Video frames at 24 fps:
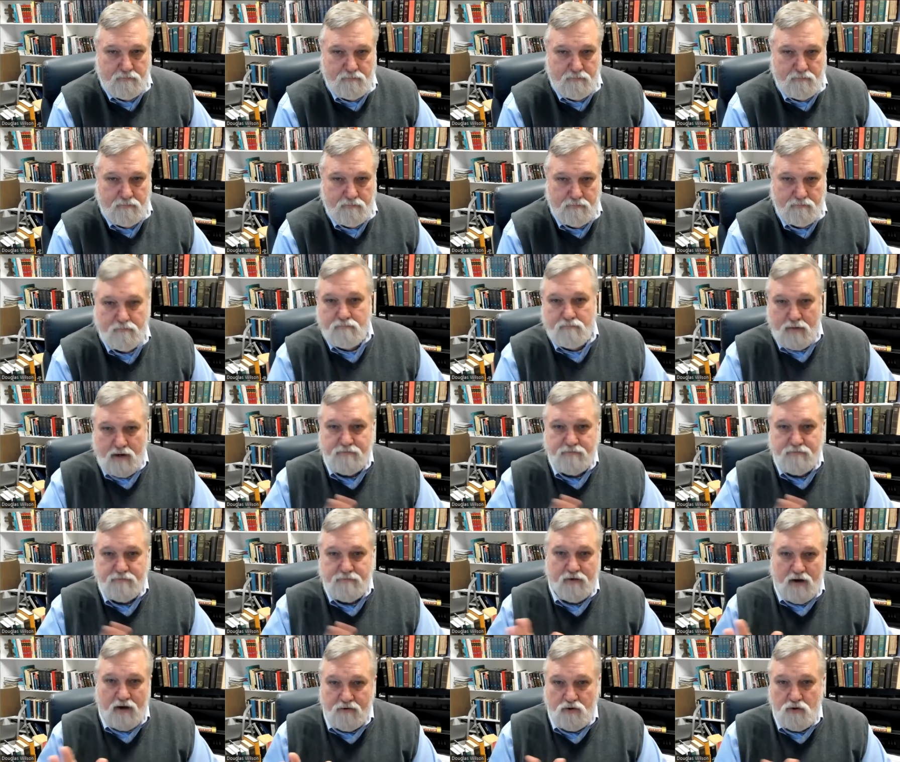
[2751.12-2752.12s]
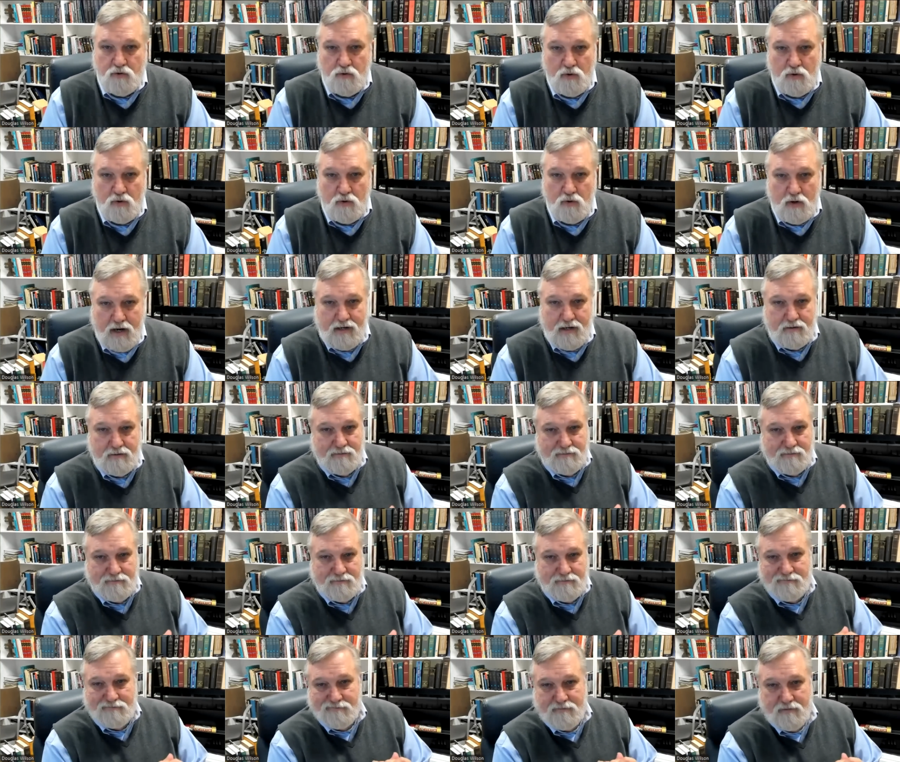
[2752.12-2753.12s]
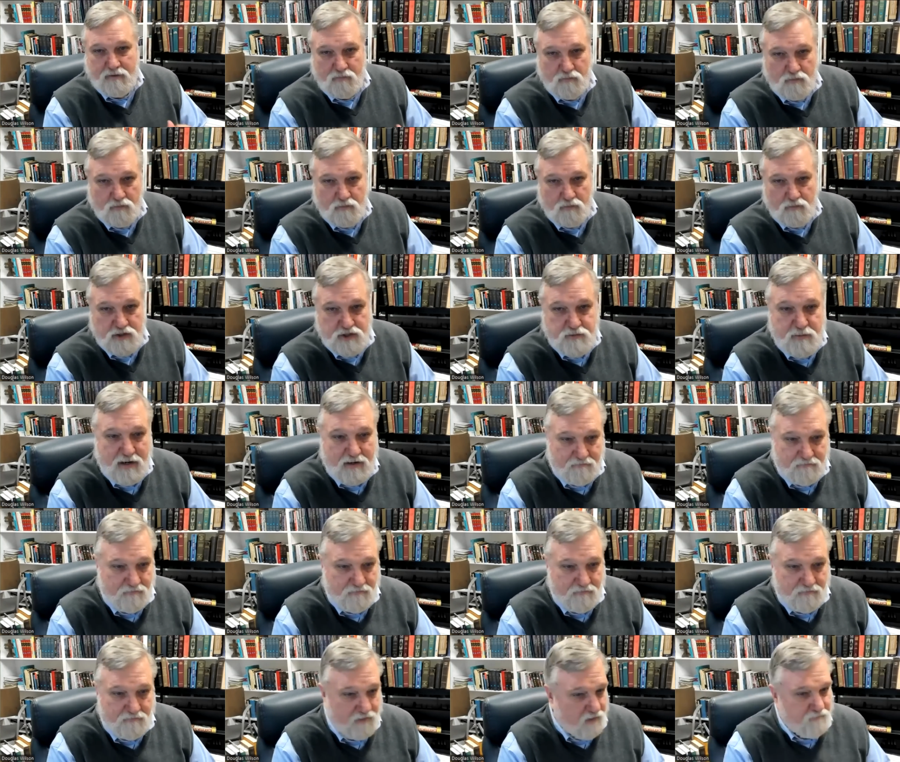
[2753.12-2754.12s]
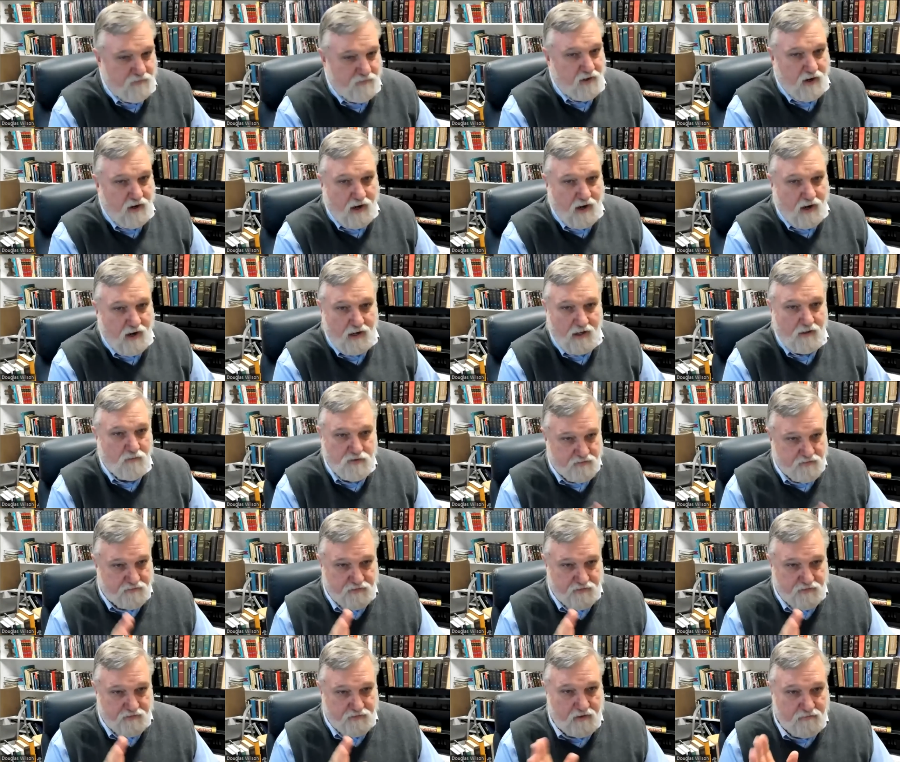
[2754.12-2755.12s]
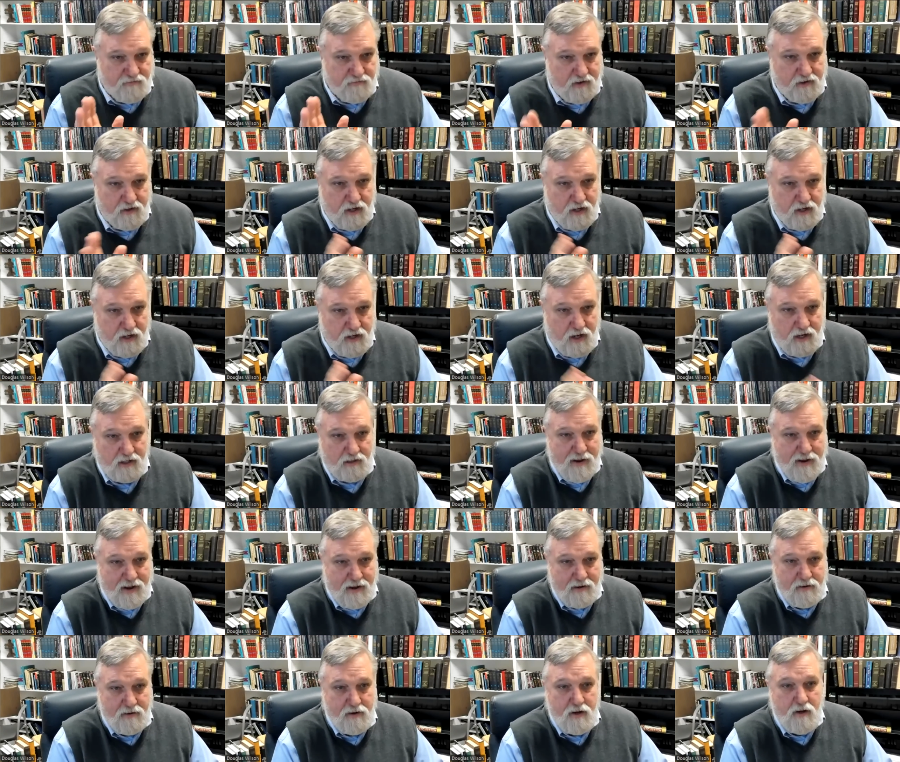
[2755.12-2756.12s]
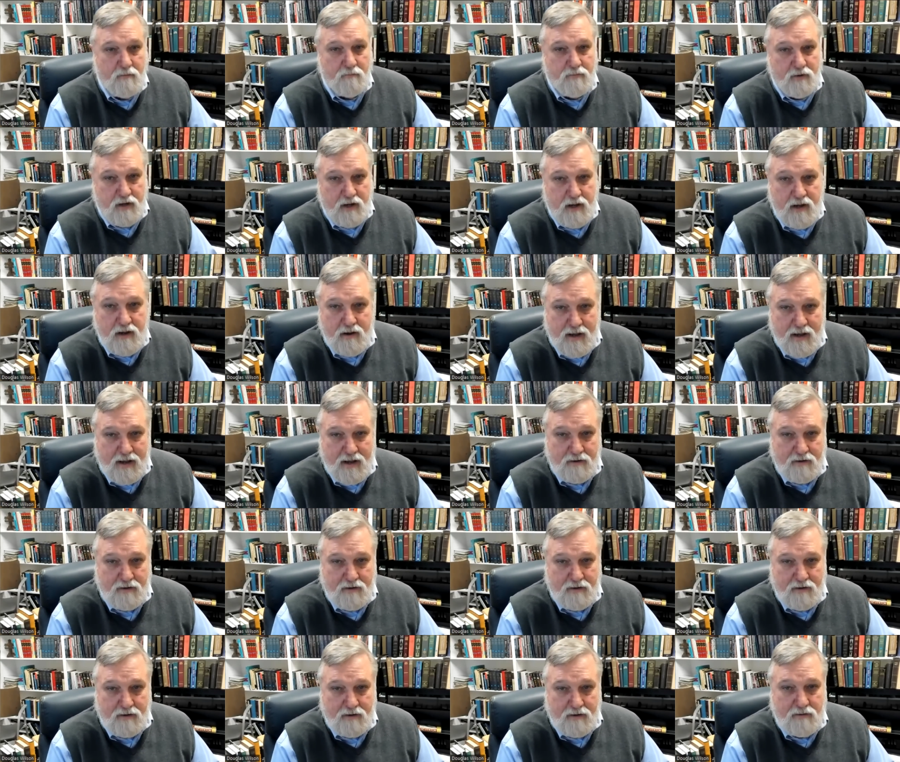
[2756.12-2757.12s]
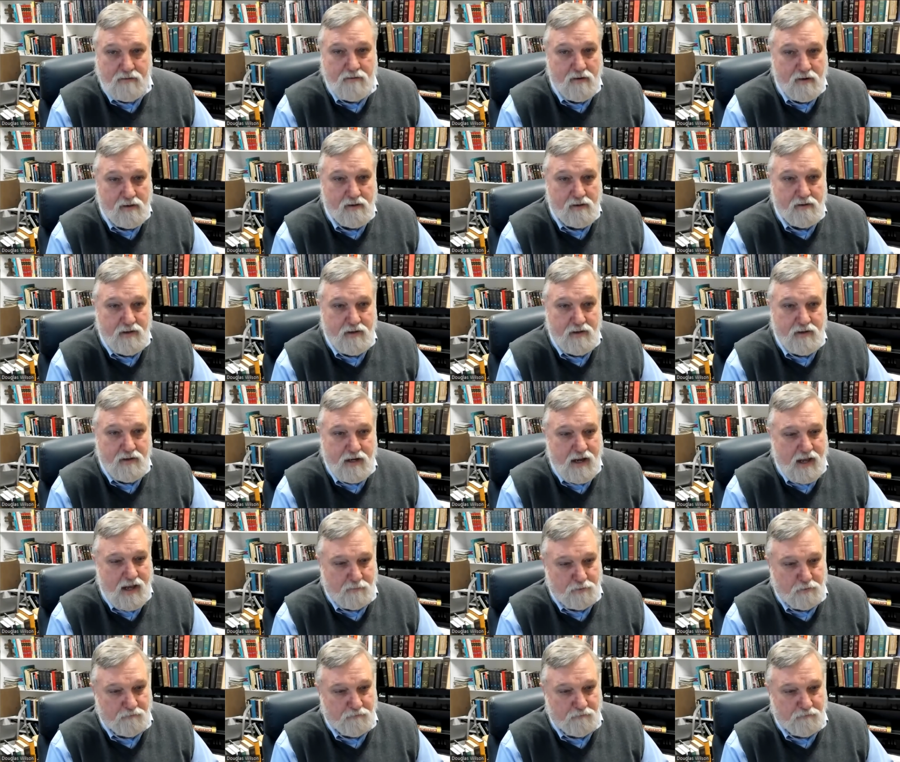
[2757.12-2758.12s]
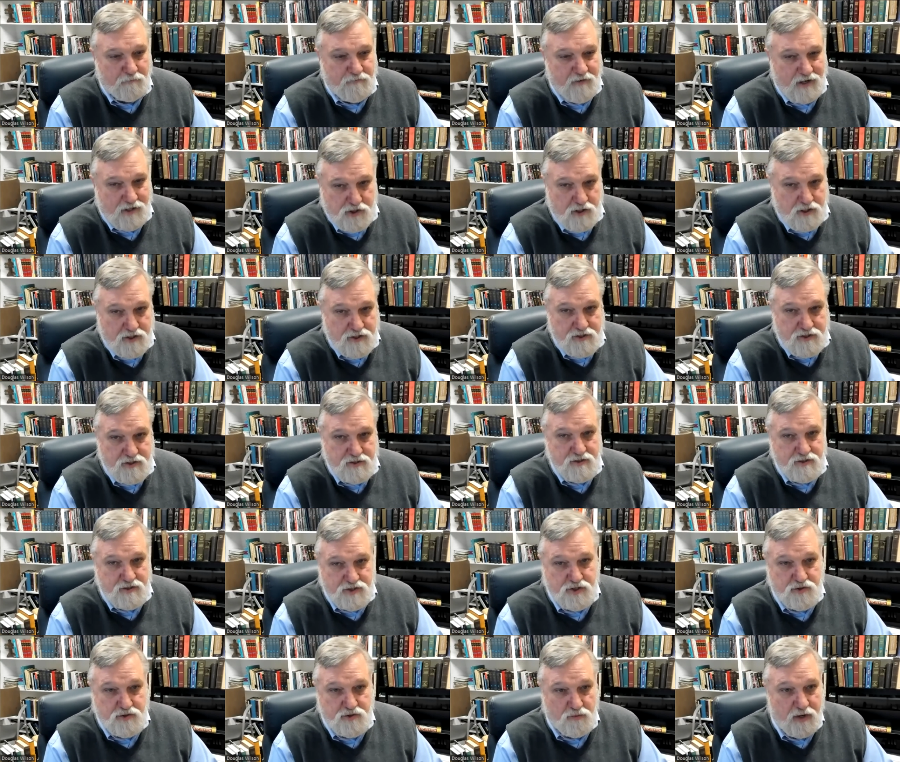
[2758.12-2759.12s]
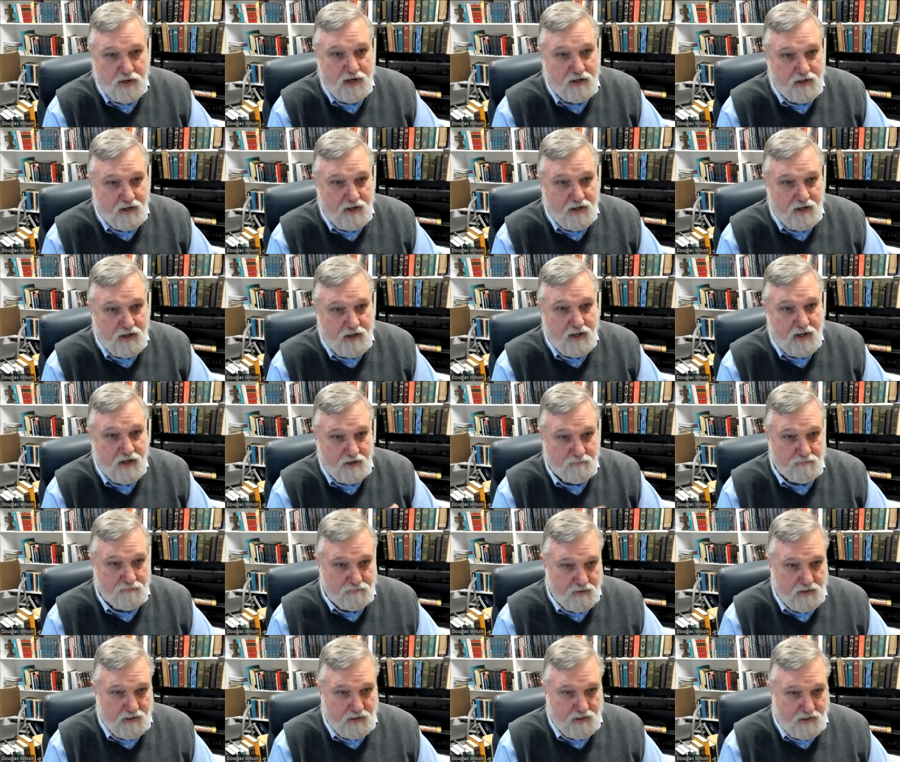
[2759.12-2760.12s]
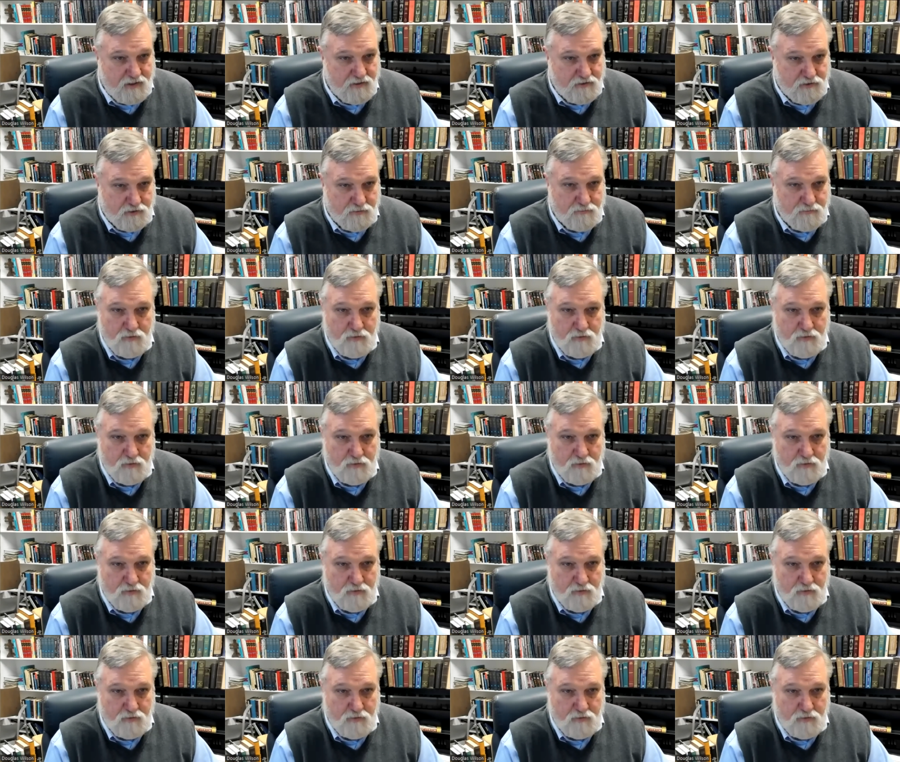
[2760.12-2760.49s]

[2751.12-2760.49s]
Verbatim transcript: my father, who I uh, respect very very highly, was a very very godly man, but he had he had a perfectionist streak in him in terms